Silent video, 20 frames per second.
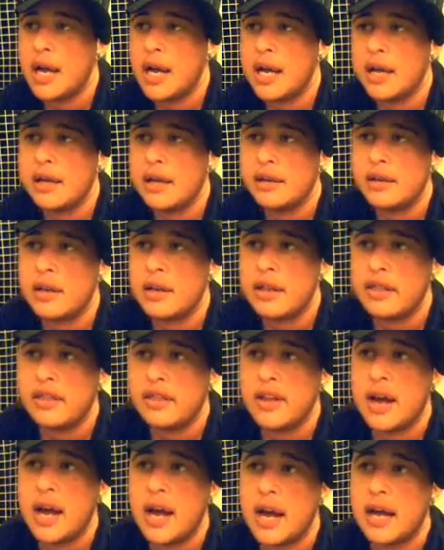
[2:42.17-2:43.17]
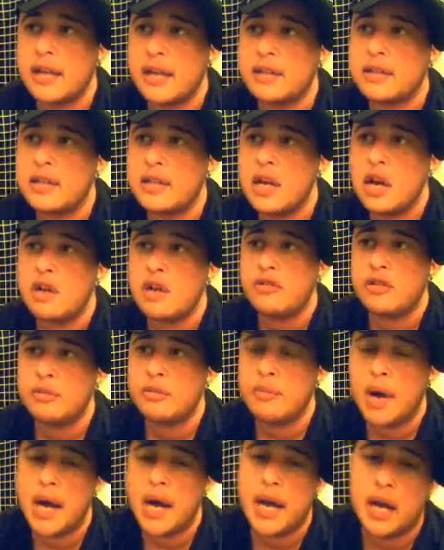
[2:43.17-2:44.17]
and that,
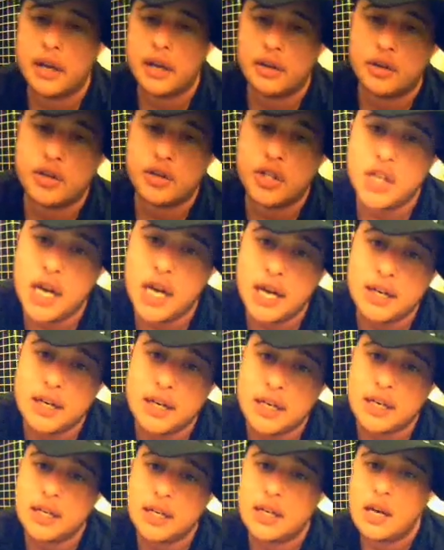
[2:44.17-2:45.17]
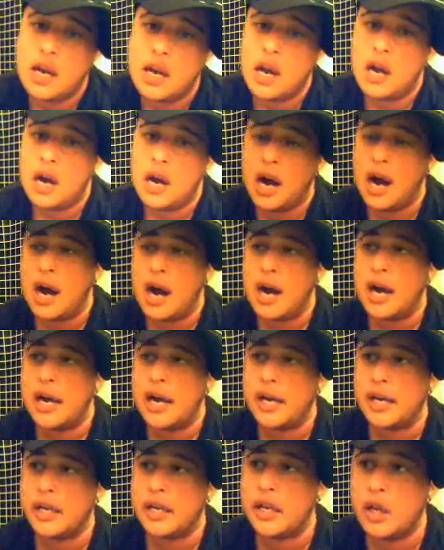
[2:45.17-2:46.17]
from my understanding,
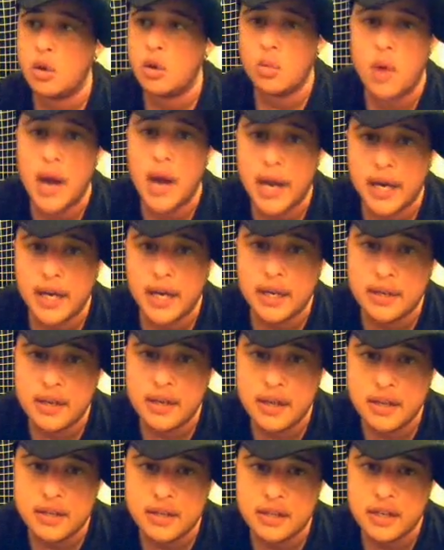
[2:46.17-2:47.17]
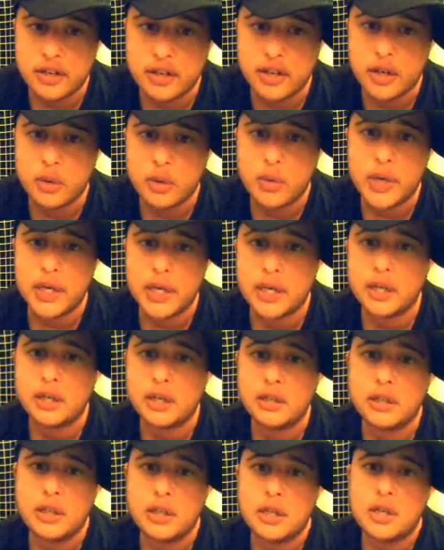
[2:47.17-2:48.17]
I went into the steering
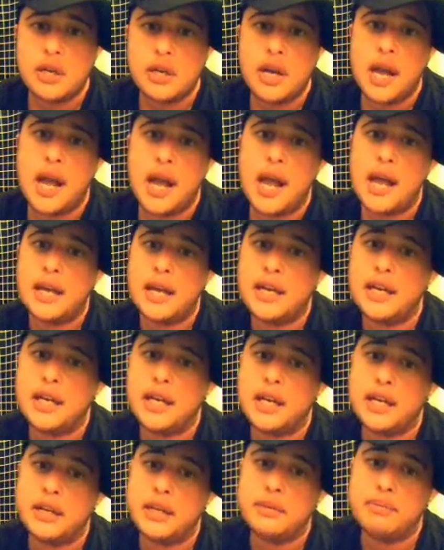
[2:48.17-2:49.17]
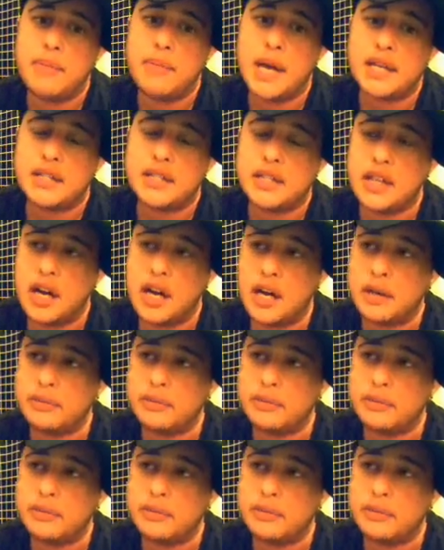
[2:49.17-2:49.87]
wheel and it messed